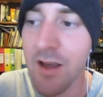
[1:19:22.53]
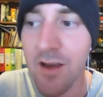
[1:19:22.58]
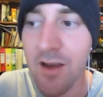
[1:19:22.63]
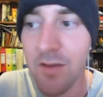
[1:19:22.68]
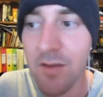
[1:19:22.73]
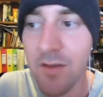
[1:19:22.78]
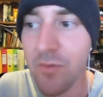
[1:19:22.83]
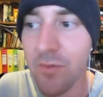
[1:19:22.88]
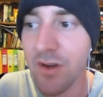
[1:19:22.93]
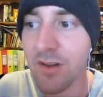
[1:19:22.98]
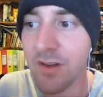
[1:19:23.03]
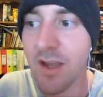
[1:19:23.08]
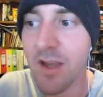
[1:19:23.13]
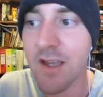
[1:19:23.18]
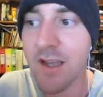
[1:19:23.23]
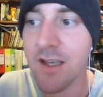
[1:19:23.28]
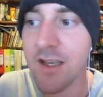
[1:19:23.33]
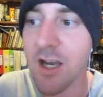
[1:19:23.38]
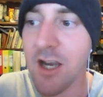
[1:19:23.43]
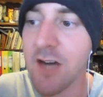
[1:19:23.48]
but like
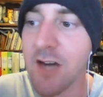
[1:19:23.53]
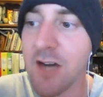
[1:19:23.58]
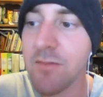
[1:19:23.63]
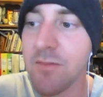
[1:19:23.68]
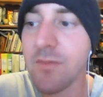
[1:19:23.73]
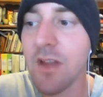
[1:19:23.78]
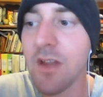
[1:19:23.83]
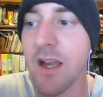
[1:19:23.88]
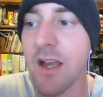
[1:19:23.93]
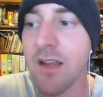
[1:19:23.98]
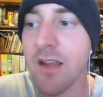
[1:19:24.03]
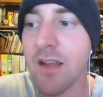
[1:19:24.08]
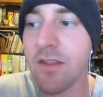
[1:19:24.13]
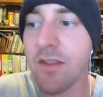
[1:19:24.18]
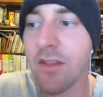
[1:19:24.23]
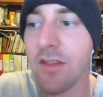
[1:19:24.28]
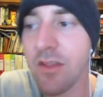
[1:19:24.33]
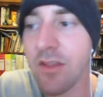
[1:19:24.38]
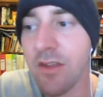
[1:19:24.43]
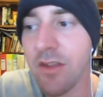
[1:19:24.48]
come like
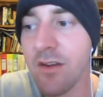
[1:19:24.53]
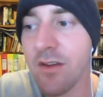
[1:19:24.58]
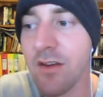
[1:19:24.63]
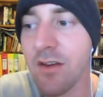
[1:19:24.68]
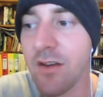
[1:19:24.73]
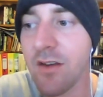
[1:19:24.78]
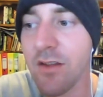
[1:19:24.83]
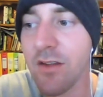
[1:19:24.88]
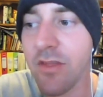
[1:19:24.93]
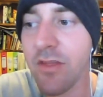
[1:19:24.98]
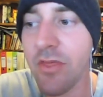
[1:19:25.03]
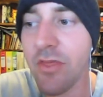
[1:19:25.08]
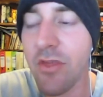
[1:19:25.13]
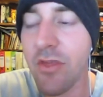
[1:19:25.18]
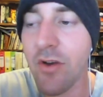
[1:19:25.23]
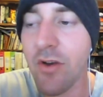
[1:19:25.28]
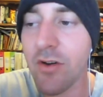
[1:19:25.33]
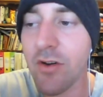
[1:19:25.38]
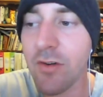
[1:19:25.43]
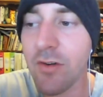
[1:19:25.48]
the third
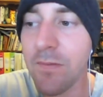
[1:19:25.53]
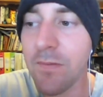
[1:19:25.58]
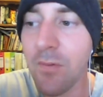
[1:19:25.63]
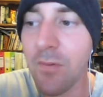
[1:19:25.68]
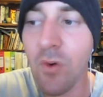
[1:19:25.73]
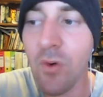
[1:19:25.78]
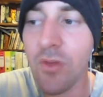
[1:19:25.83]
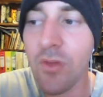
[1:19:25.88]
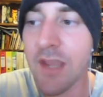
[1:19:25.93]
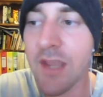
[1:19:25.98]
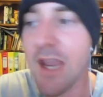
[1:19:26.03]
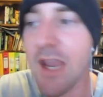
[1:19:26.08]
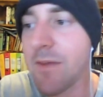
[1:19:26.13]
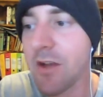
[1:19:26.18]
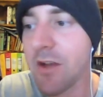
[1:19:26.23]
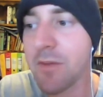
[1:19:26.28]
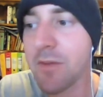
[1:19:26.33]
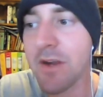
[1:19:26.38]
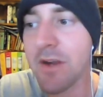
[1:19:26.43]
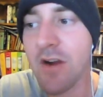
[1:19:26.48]
or fourth game, you're going to
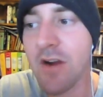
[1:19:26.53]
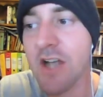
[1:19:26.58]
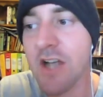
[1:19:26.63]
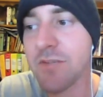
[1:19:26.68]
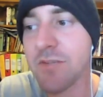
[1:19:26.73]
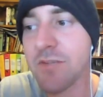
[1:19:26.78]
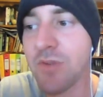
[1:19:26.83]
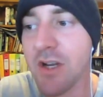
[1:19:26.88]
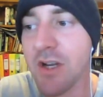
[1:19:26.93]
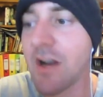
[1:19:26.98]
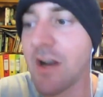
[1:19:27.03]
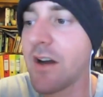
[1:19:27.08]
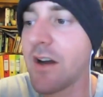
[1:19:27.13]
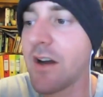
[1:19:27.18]
be crashing pretty hard.